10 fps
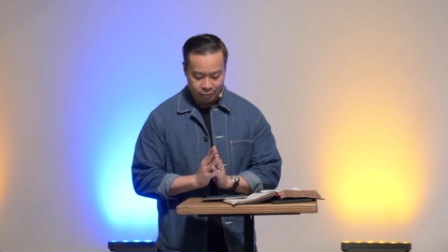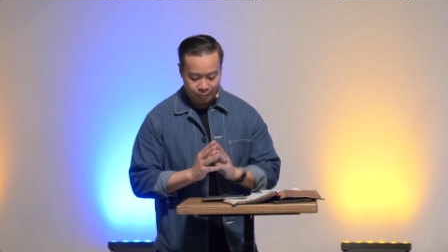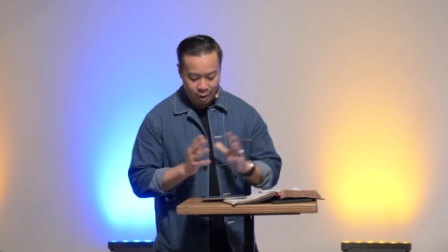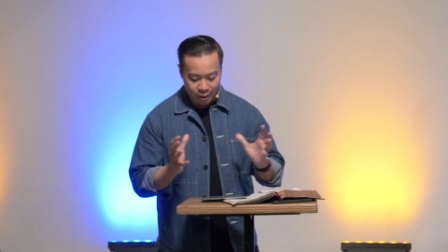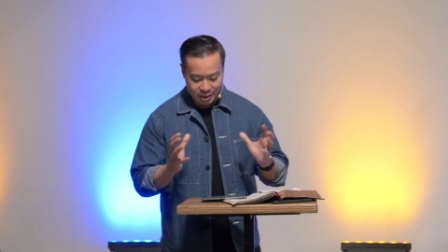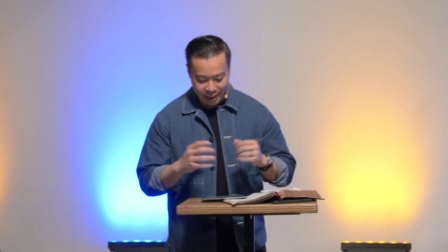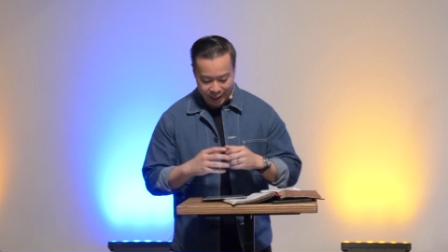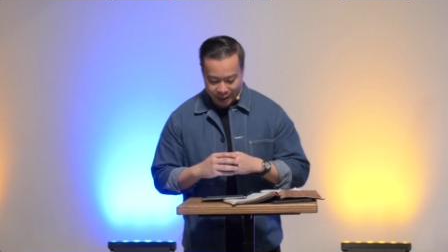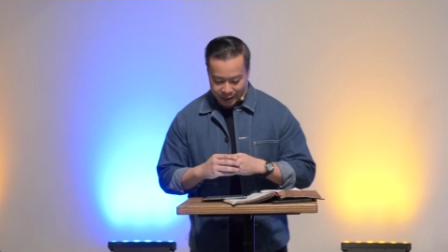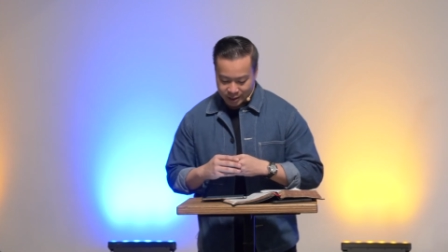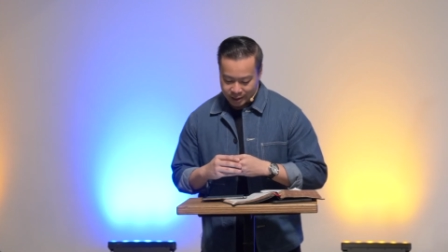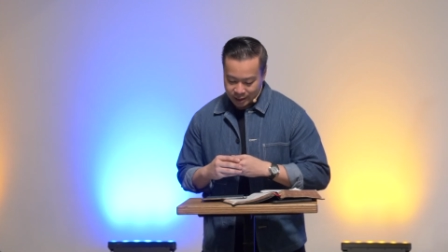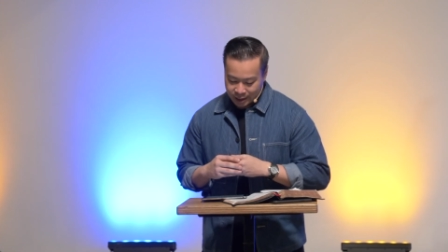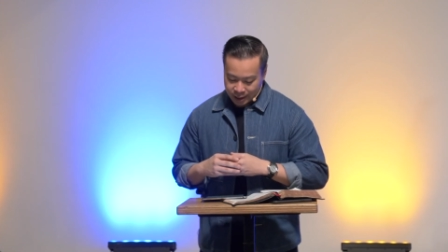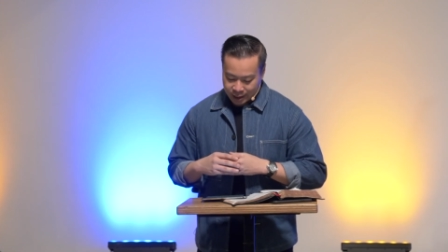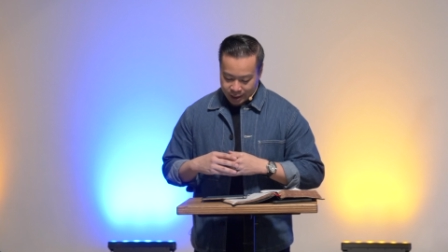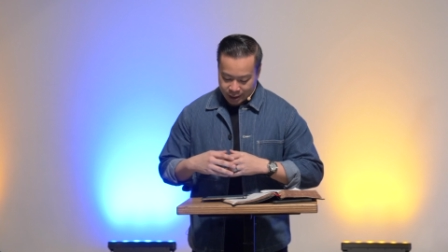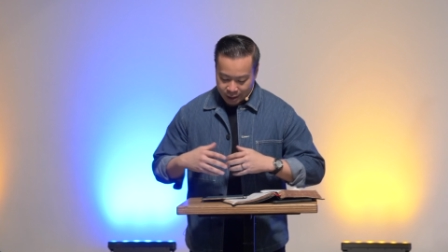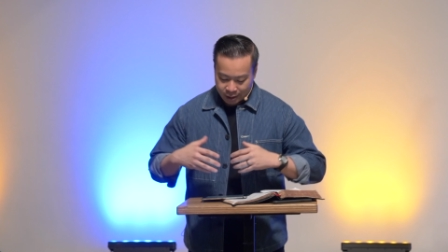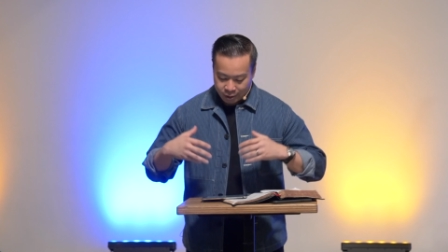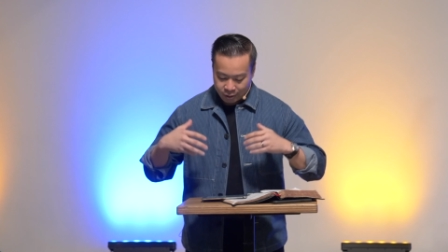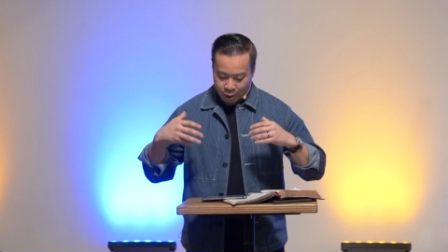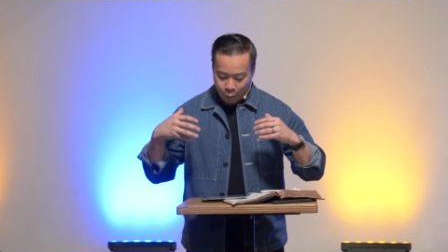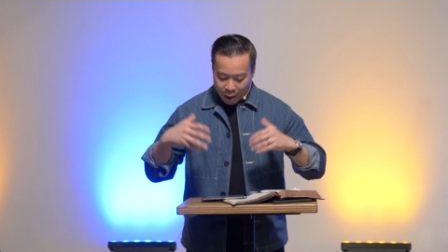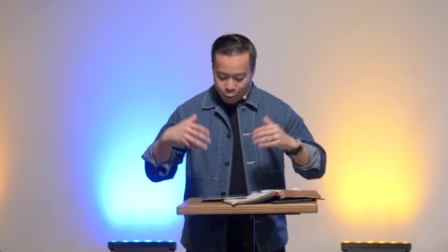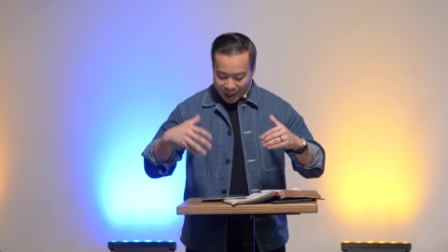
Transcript: Paul would say this The one